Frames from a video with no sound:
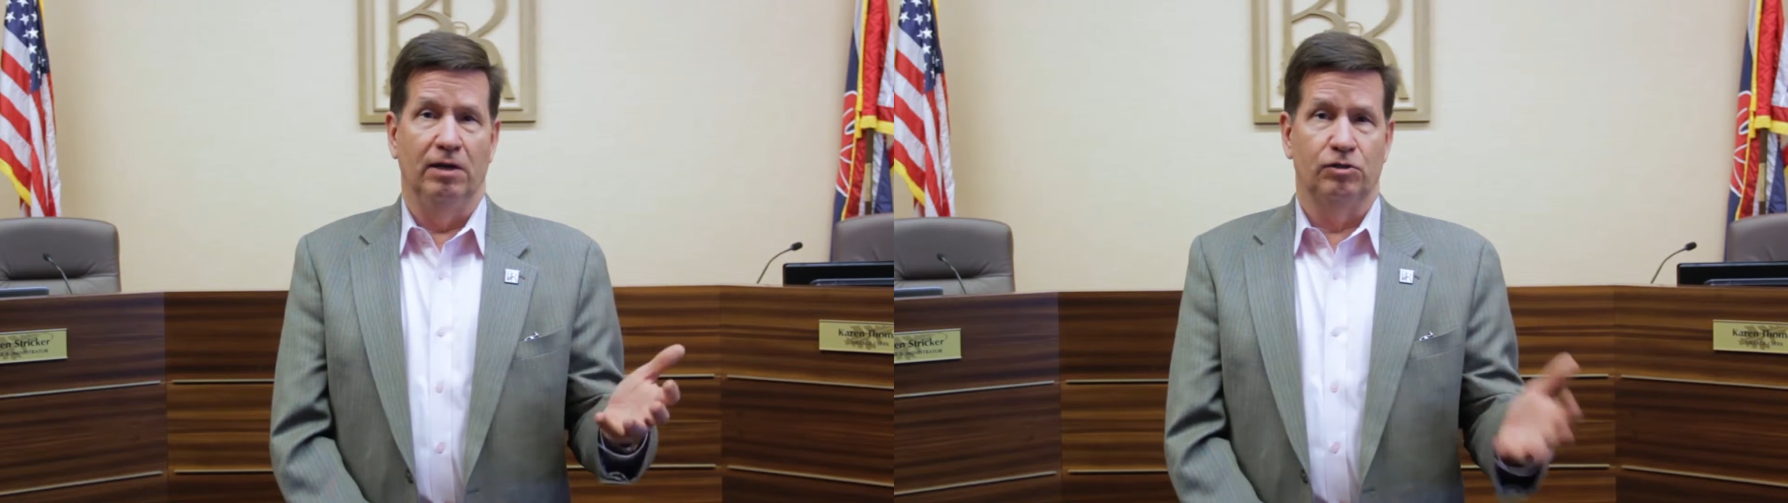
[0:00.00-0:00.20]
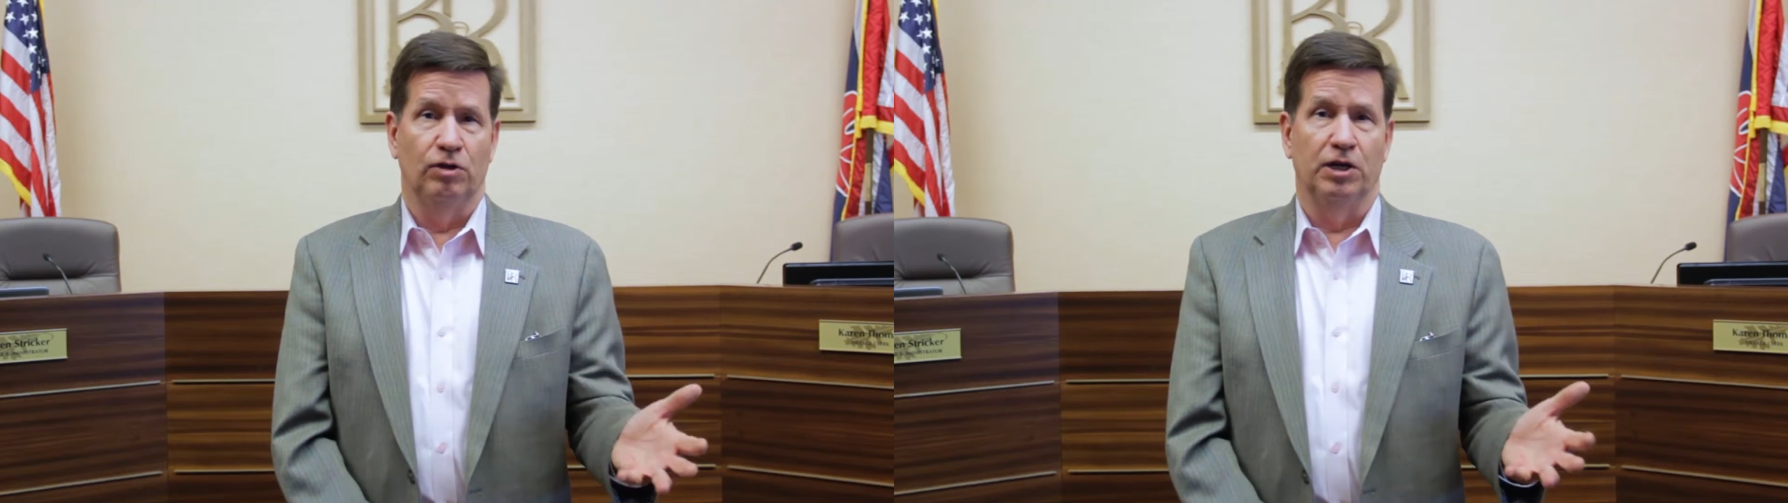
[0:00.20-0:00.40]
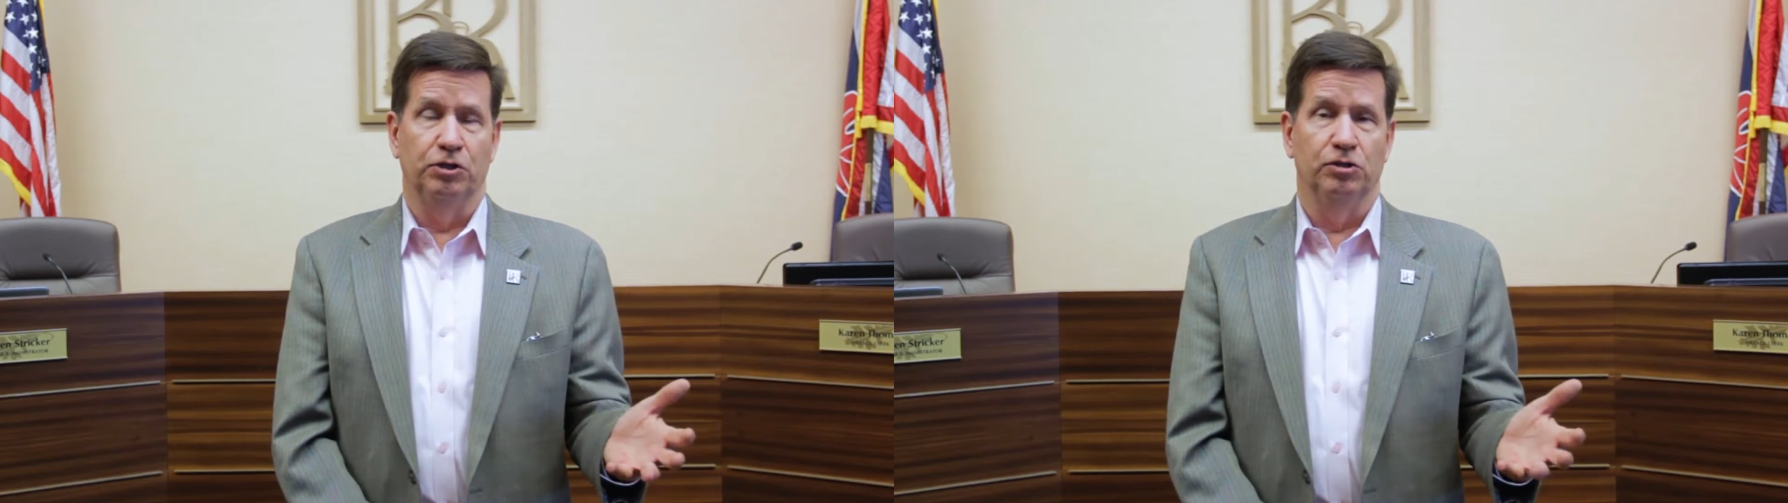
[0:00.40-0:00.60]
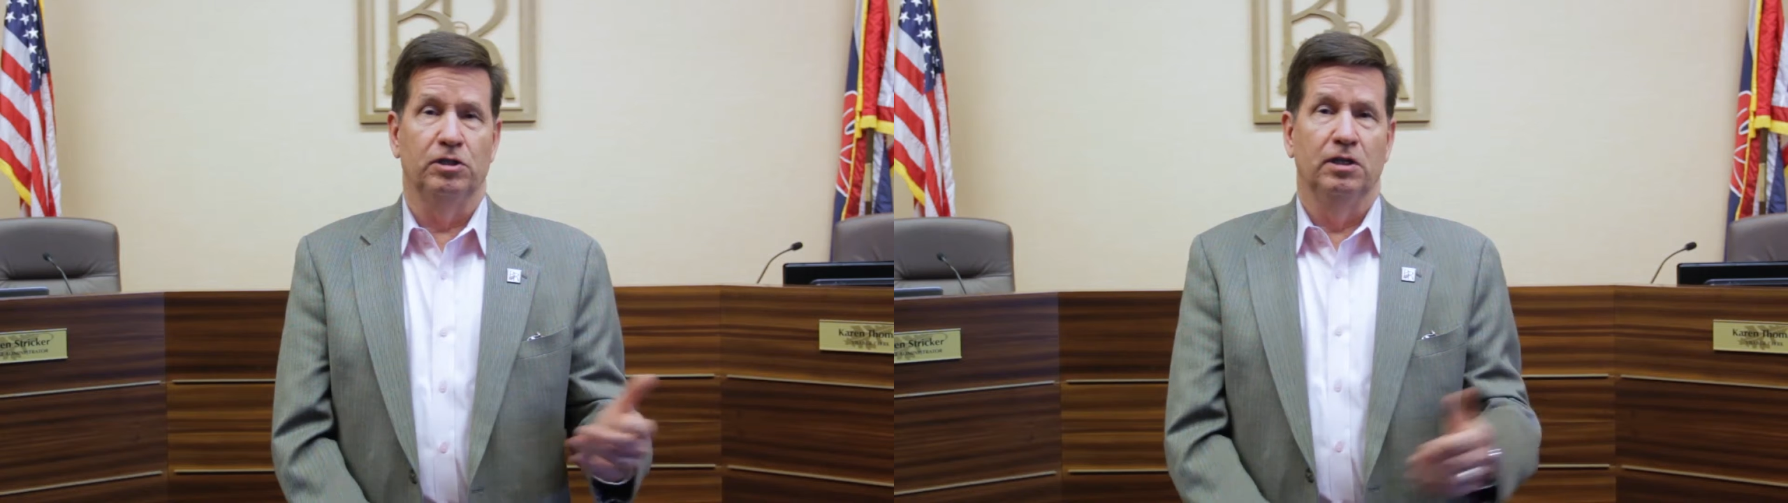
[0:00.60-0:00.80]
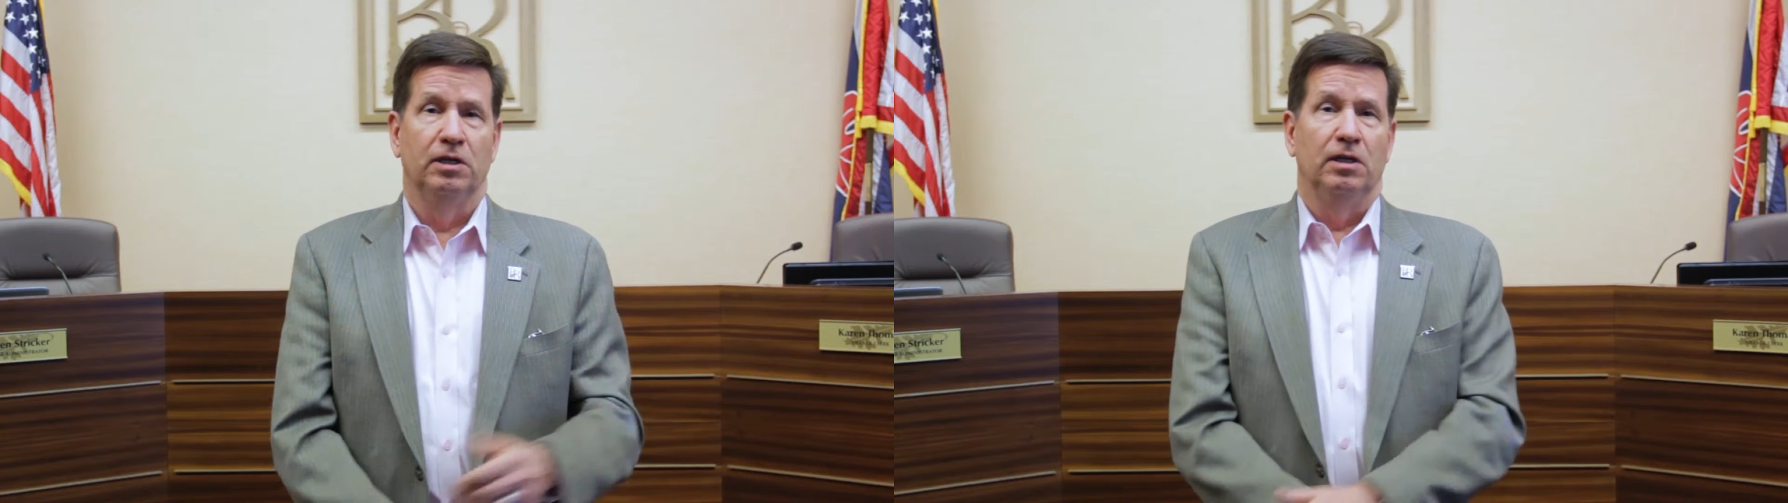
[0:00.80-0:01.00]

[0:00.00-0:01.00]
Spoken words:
structures